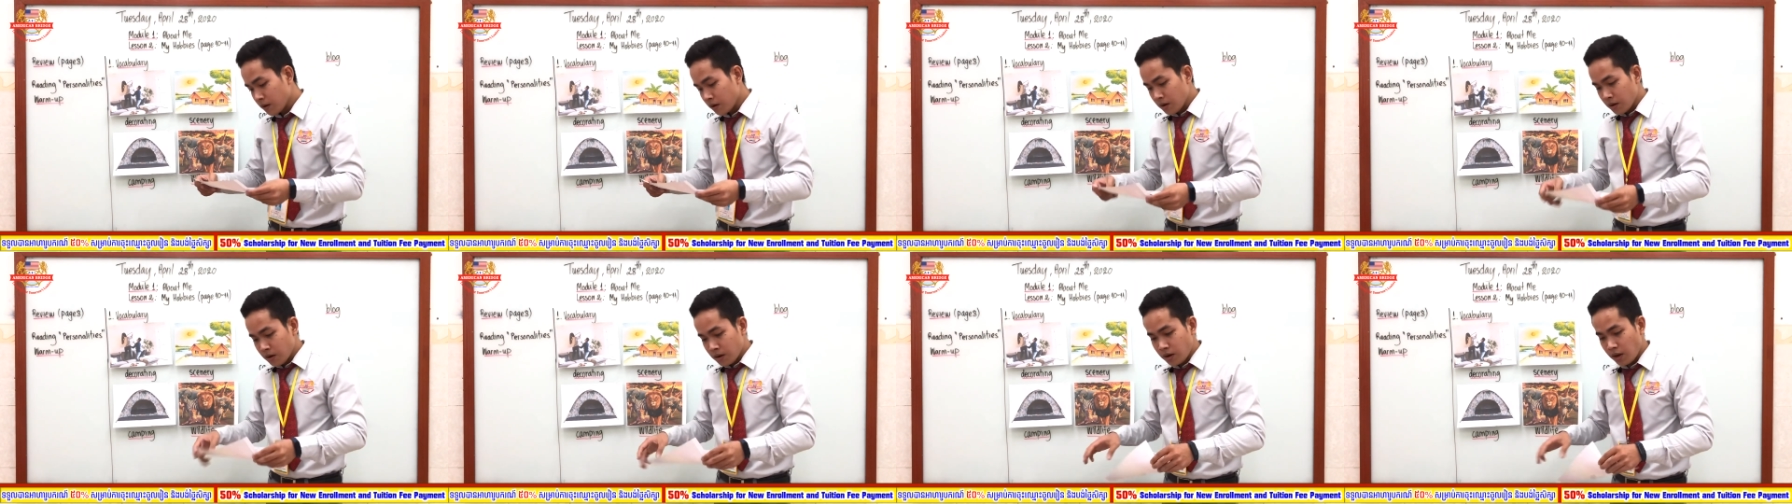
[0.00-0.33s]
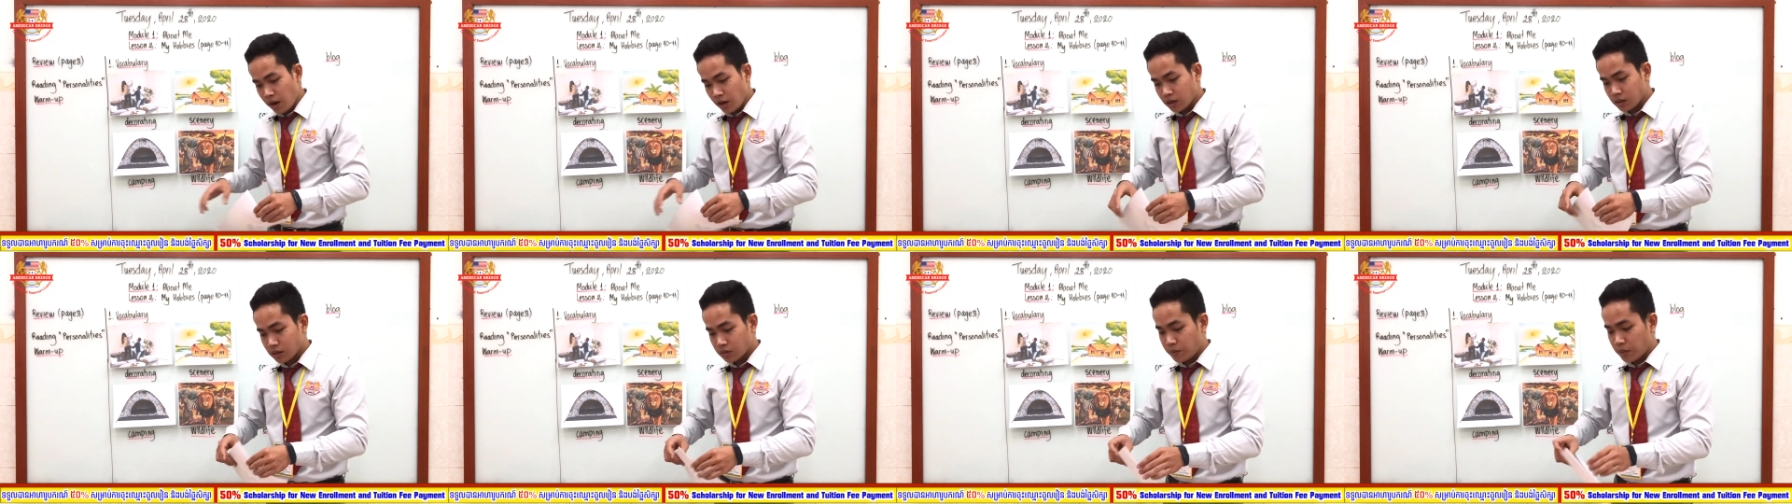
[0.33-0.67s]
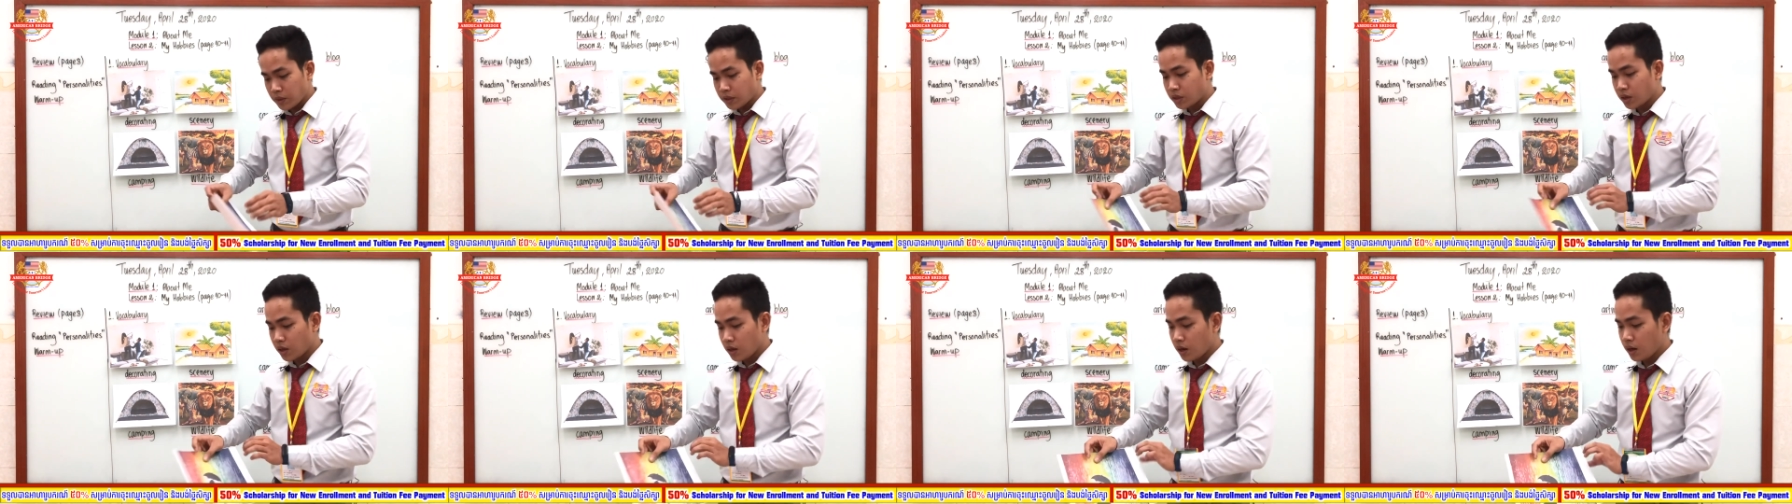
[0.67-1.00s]
Next
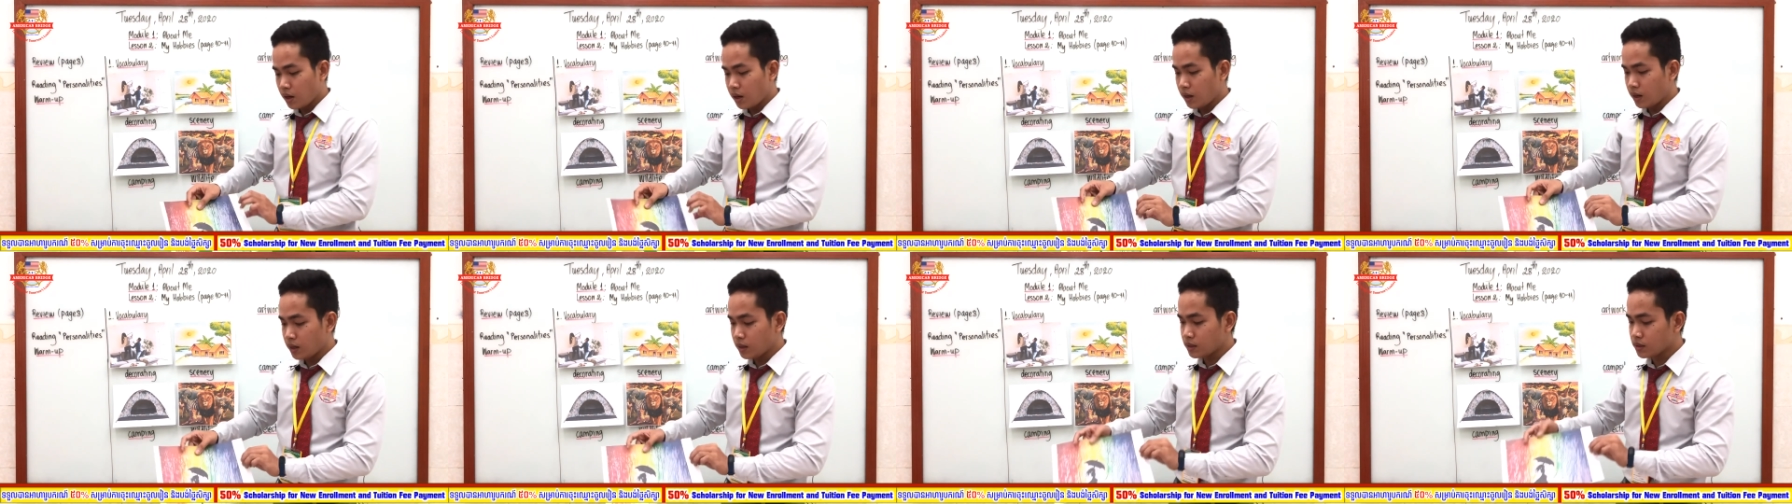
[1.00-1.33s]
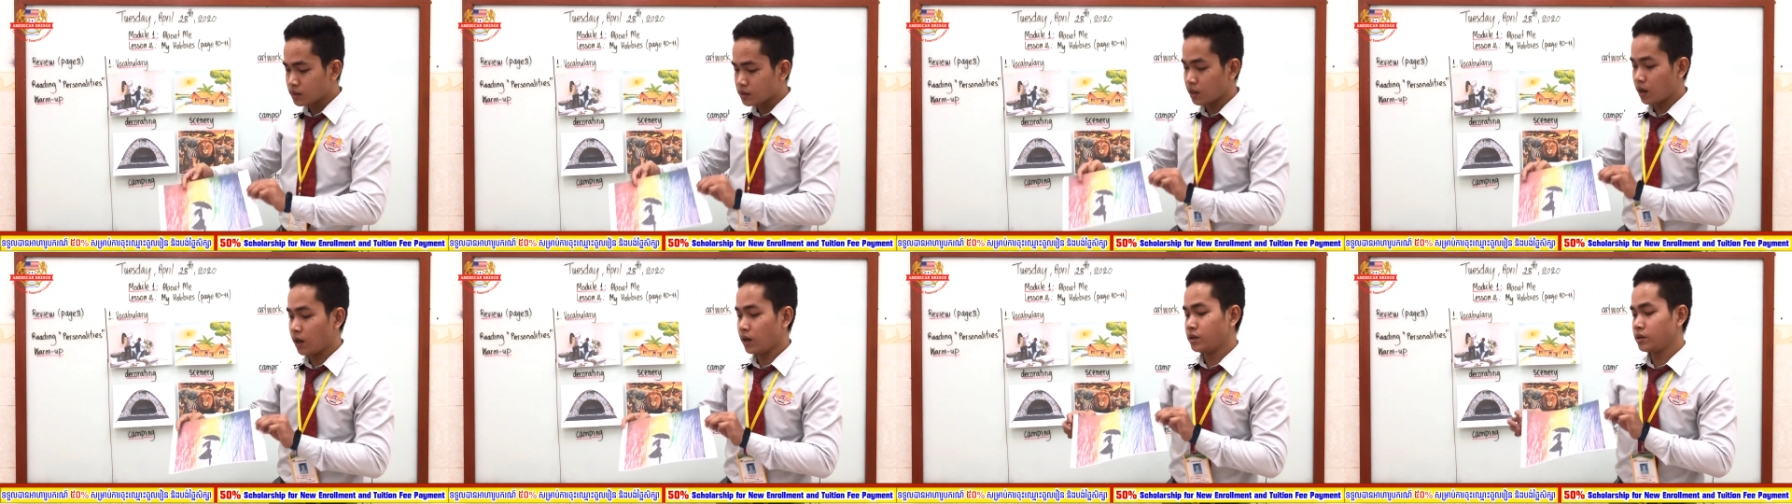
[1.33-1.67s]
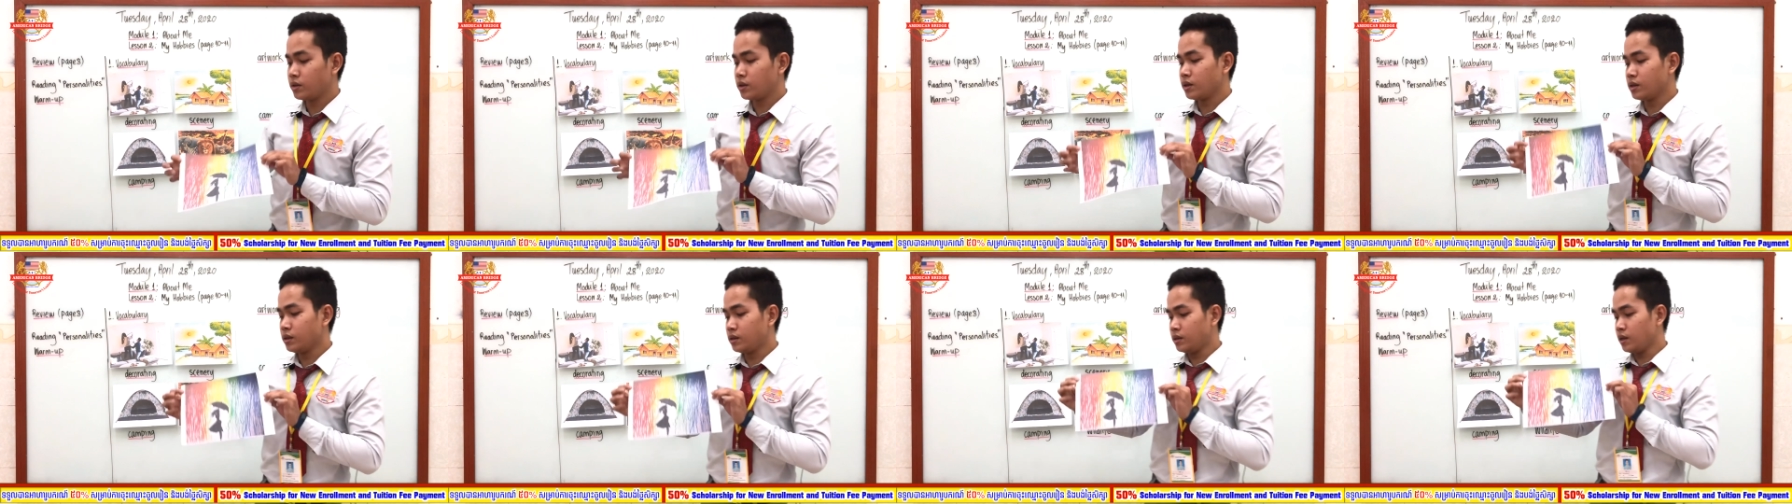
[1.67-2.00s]
picture is, as you
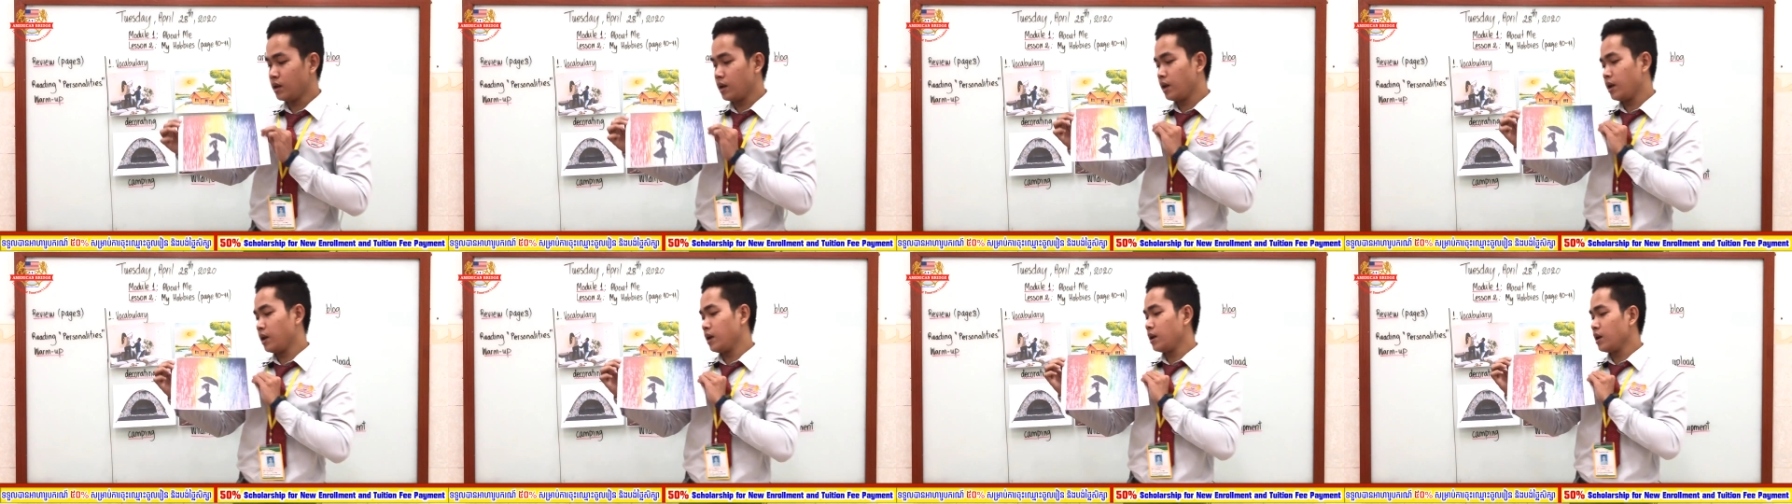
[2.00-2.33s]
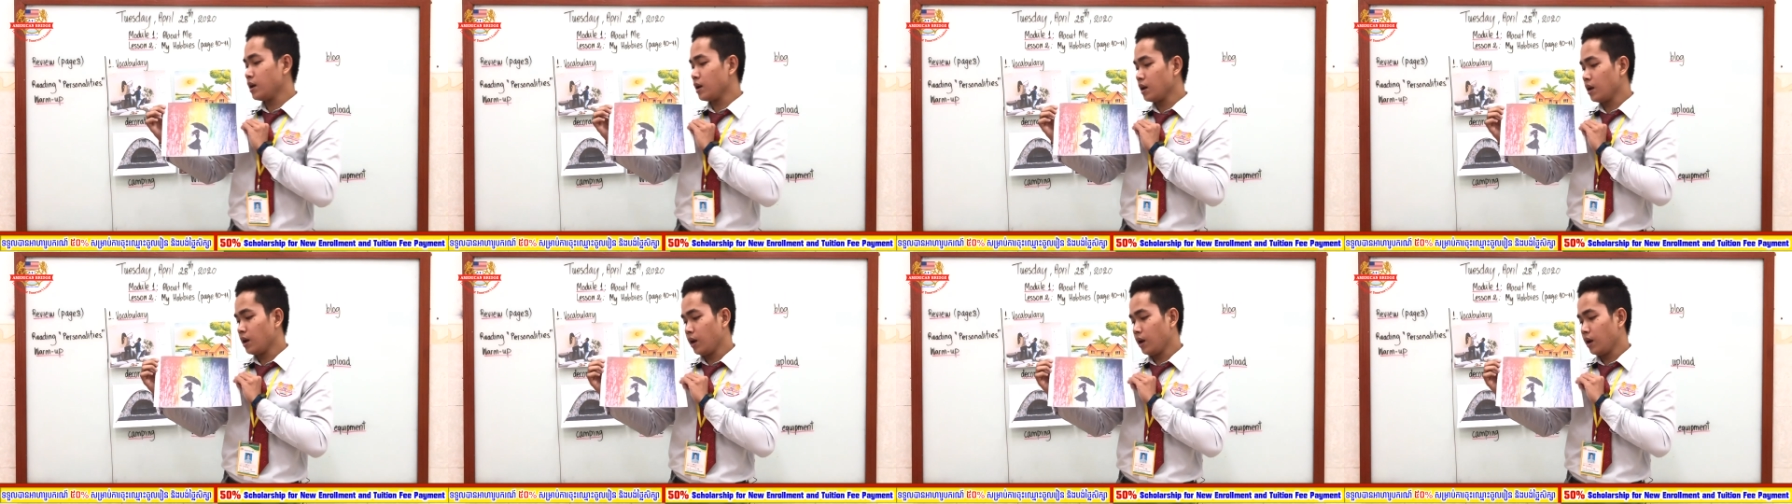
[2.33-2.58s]
can see,